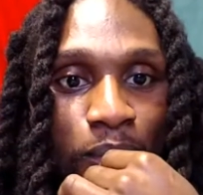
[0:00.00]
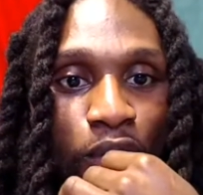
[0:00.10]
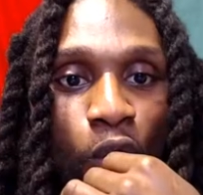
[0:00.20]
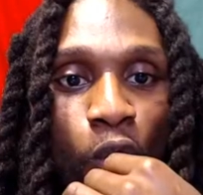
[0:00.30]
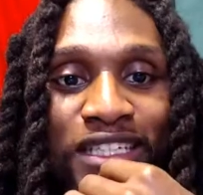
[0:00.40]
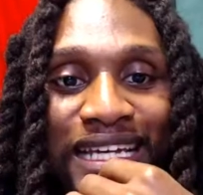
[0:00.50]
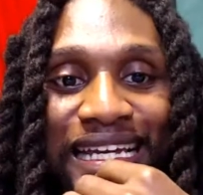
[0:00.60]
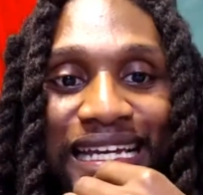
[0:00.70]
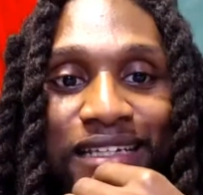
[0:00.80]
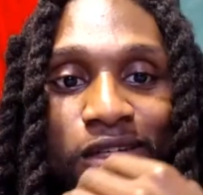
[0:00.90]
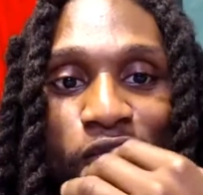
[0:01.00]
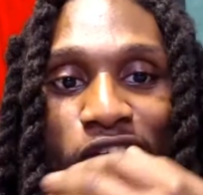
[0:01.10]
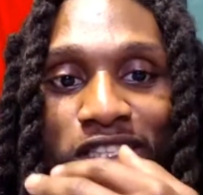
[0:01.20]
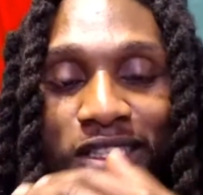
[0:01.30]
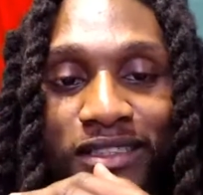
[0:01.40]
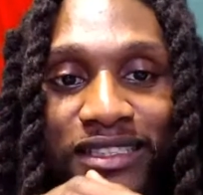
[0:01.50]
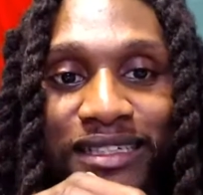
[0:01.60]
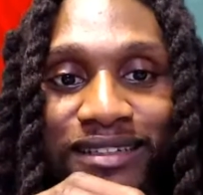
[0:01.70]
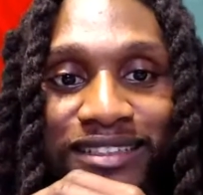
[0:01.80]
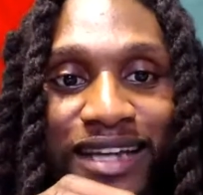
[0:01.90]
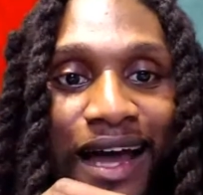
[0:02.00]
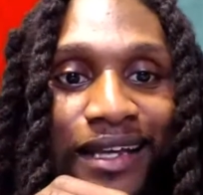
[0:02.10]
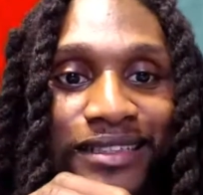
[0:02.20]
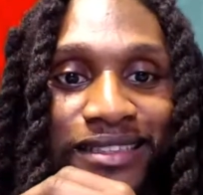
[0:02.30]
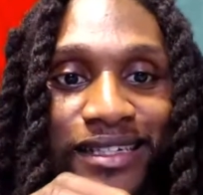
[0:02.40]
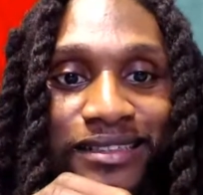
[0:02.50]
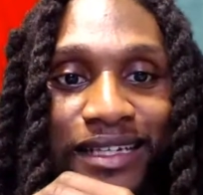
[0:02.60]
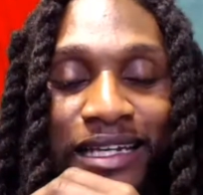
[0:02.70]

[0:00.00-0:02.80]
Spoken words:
protein deficiency does not exist